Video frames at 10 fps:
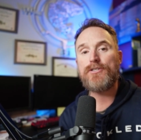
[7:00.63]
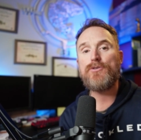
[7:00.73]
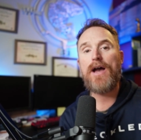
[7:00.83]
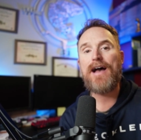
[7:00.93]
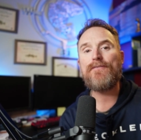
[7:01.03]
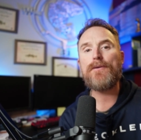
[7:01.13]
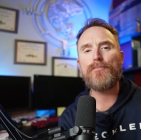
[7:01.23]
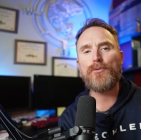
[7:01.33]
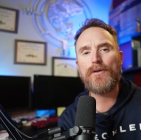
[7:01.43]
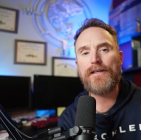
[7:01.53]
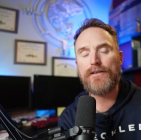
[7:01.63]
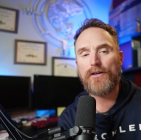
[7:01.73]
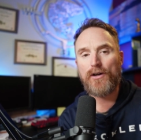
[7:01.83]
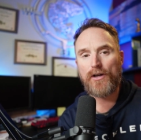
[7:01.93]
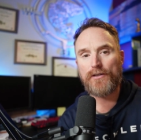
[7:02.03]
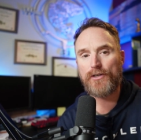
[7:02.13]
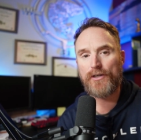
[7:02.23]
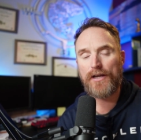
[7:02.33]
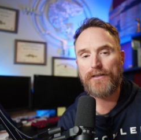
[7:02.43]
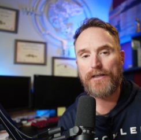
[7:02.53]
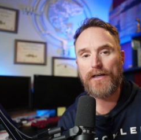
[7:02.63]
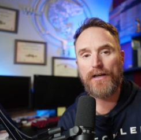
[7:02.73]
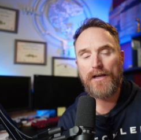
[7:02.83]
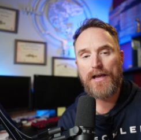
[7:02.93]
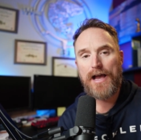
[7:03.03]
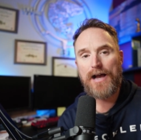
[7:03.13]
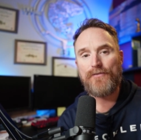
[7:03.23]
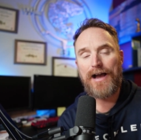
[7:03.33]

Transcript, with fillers: to have a pretty doggone good idea of